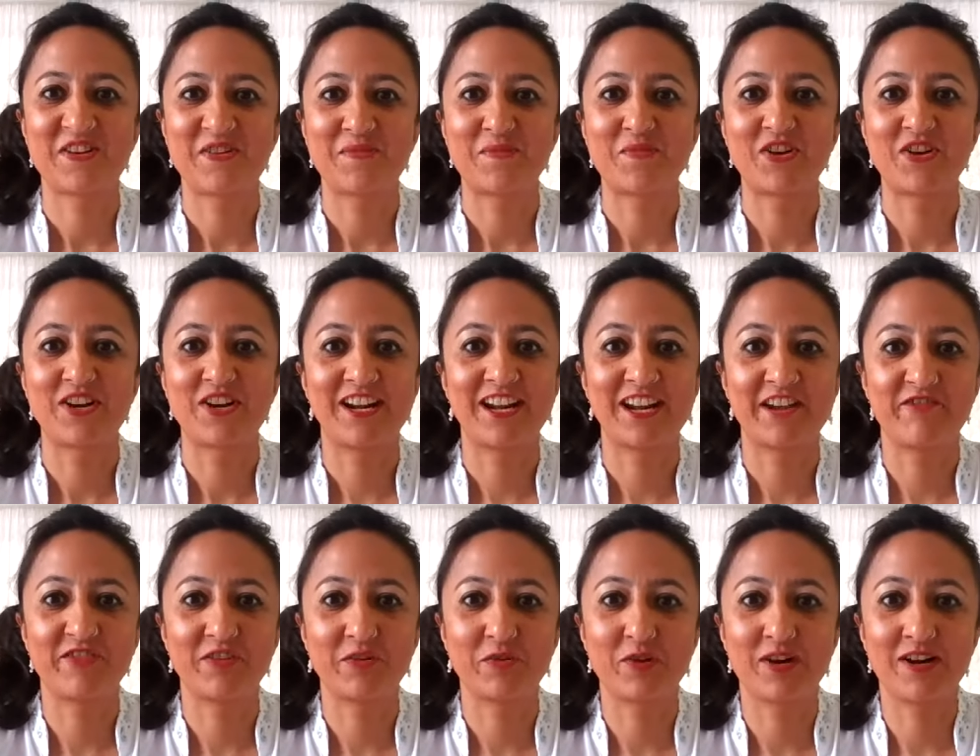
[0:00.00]
Morning,
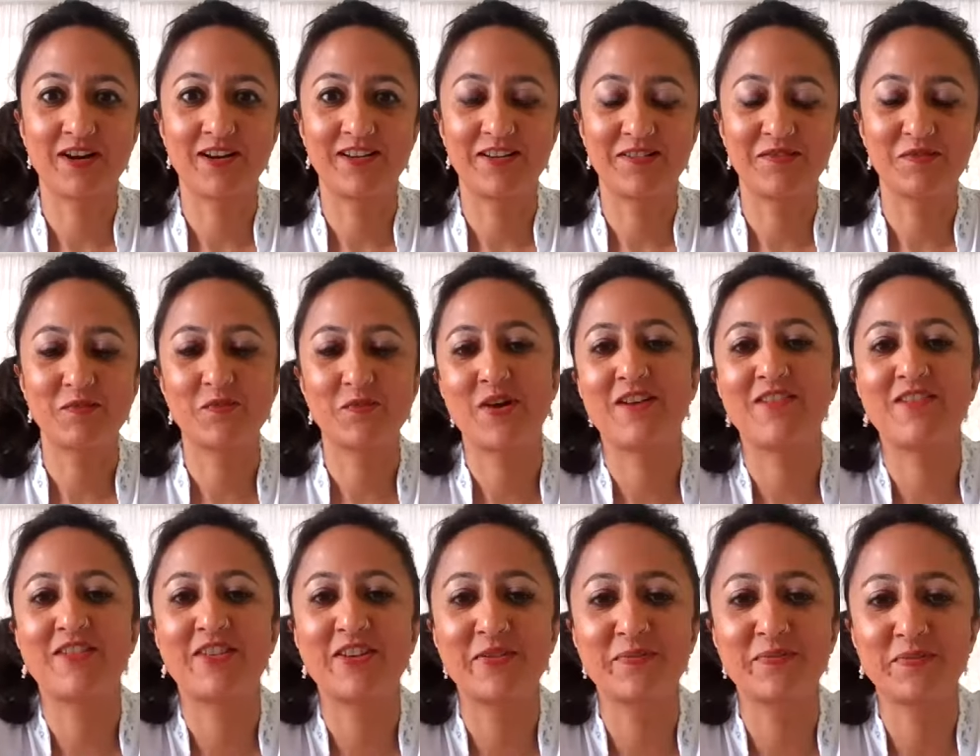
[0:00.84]
everyone.
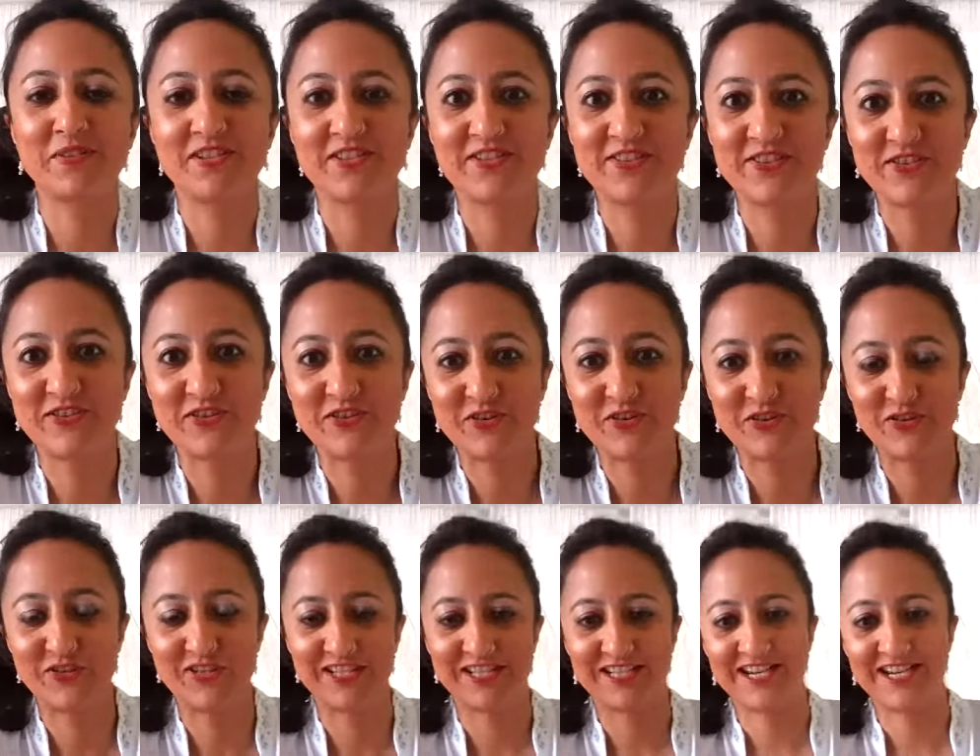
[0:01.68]
Welcome
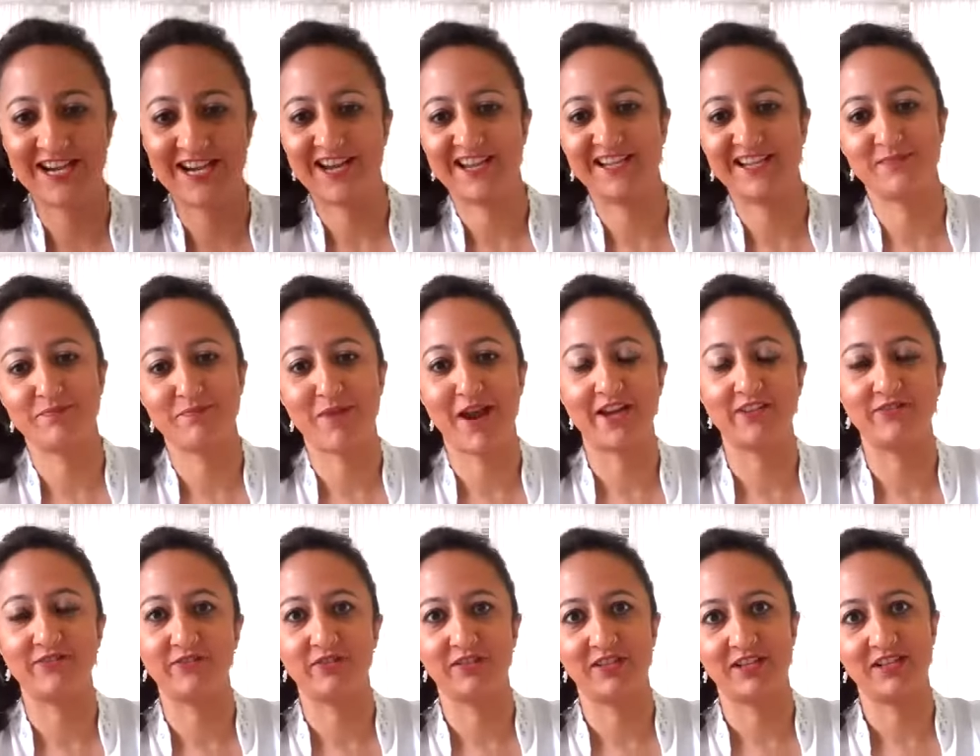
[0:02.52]
to today's
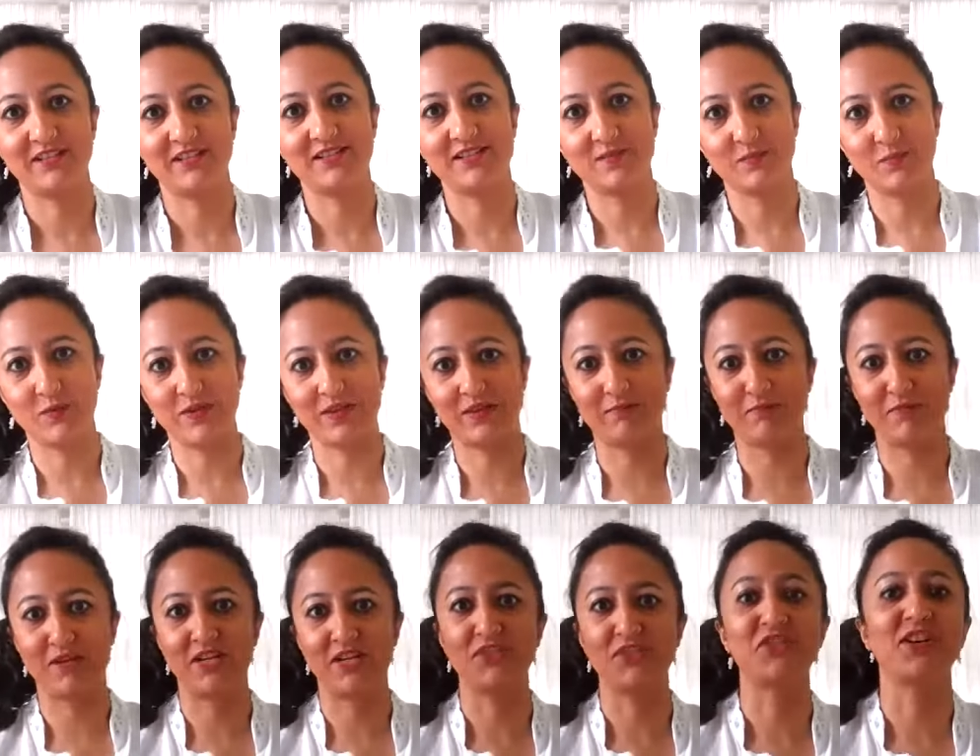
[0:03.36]
mindfulness with
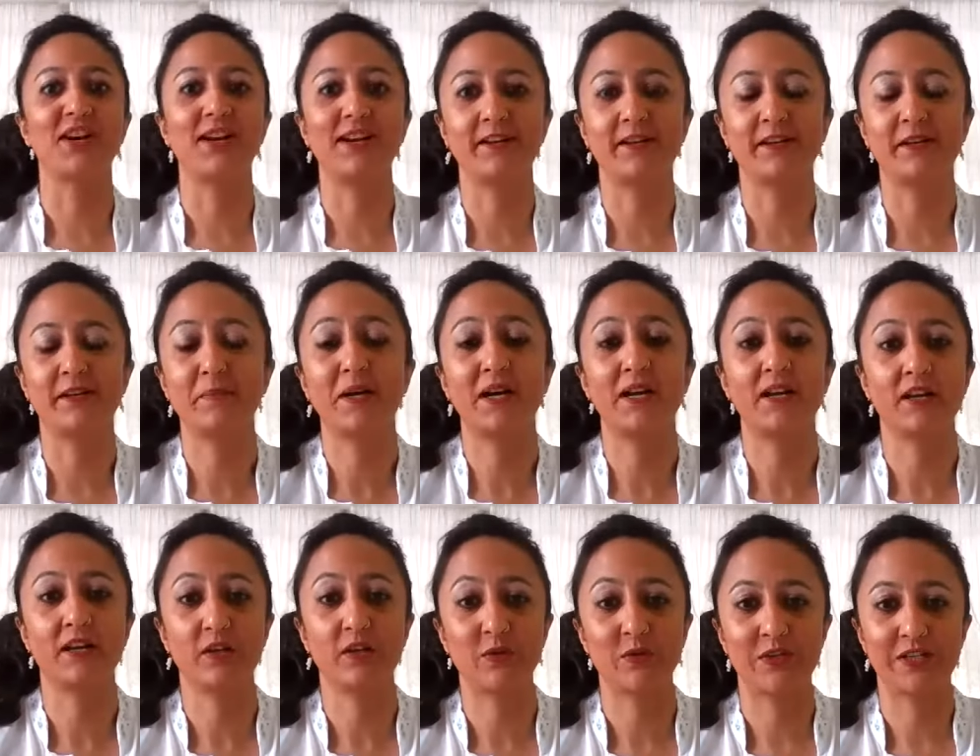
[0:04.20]
me, Shalini
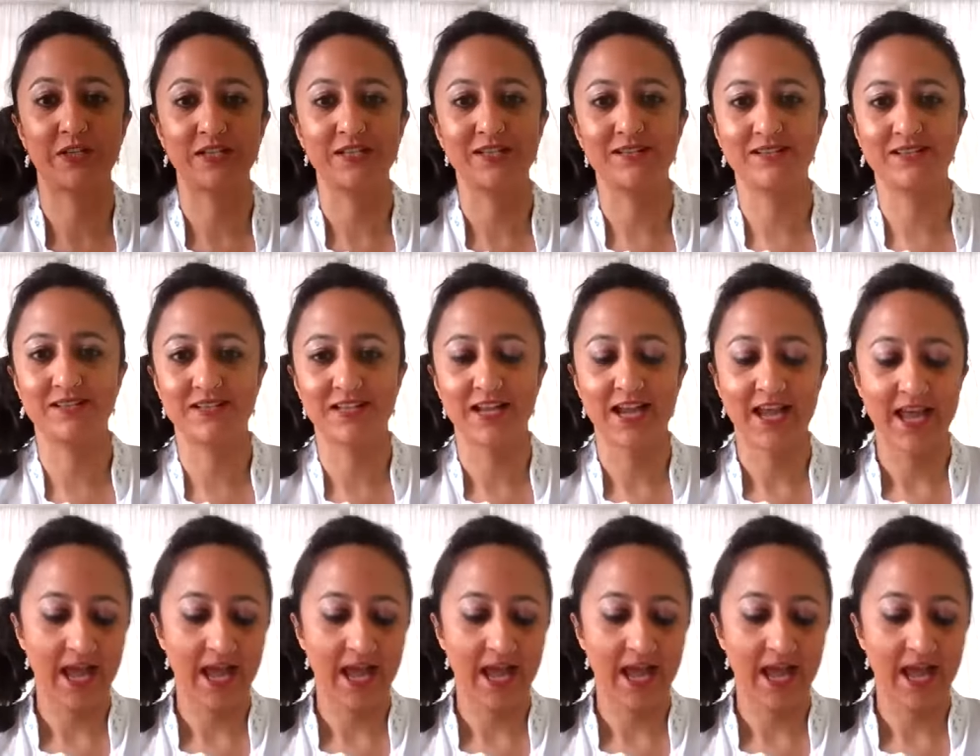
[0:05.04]
Lucas.